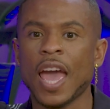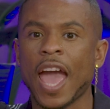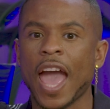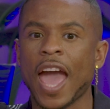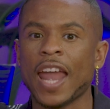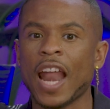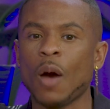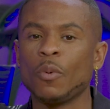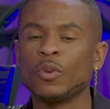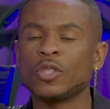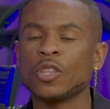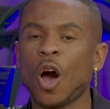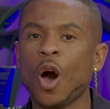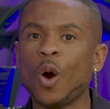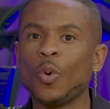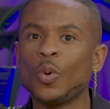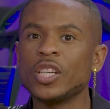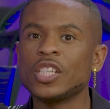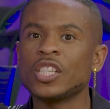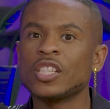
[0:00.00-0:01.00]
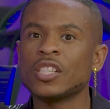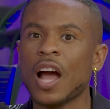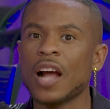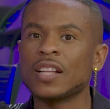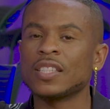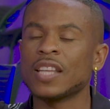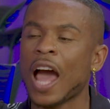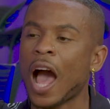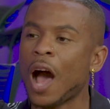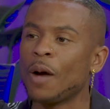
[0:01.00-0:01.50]
and I was always
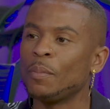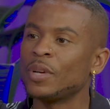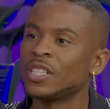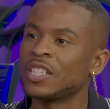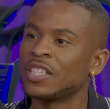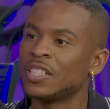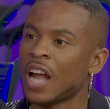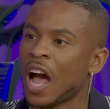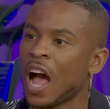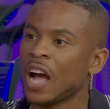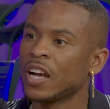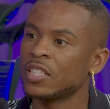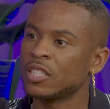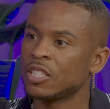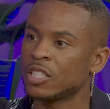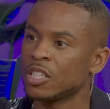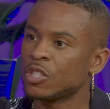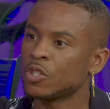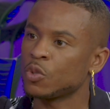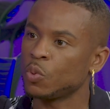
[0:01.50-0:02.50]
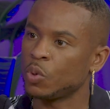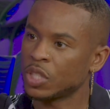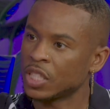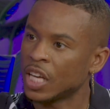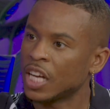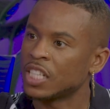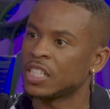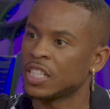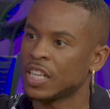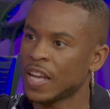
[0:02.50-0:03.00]
shocked at how much non-consensual
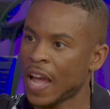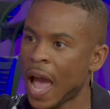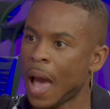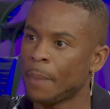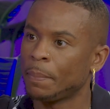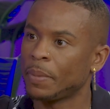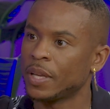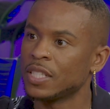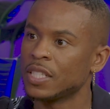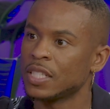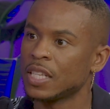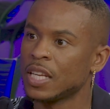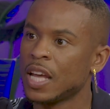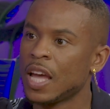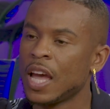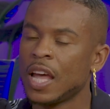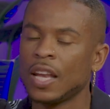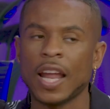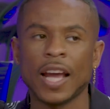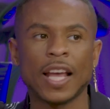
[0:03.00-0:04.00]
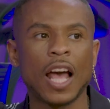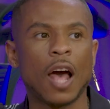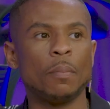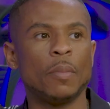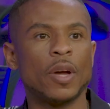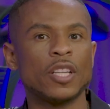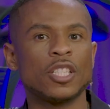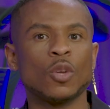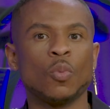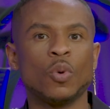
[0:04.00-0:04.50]
touching happened. Like how
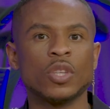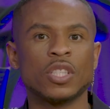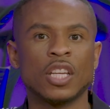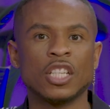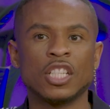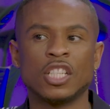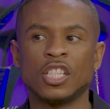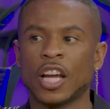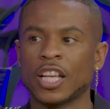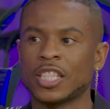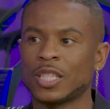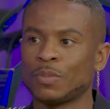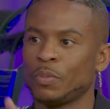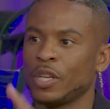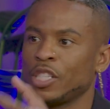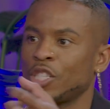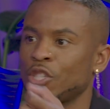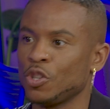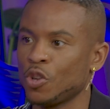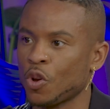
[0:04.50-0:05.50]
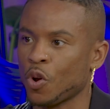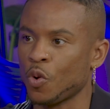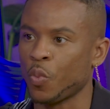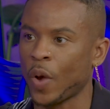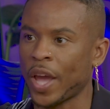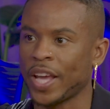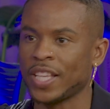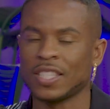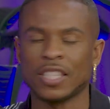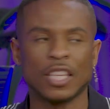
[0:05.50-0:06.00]
much there was an adjustment to your
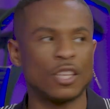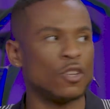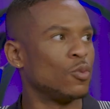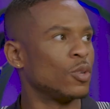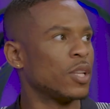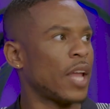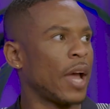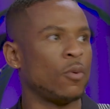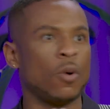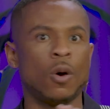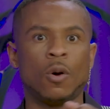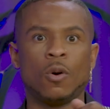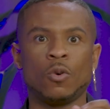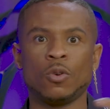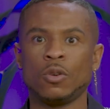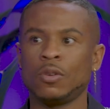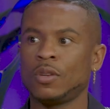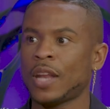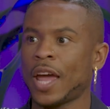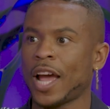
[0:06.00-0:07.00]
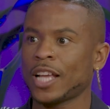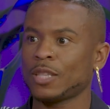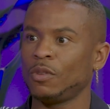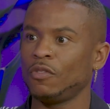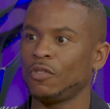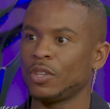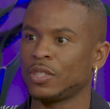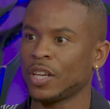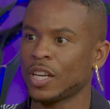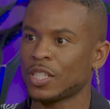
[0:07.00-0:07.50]
waist, and you're like, "Whoa, you didn't ask me if
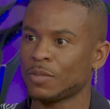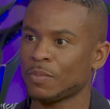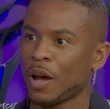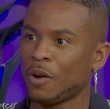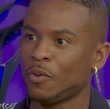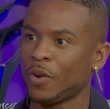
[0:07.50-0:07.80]
you could touch my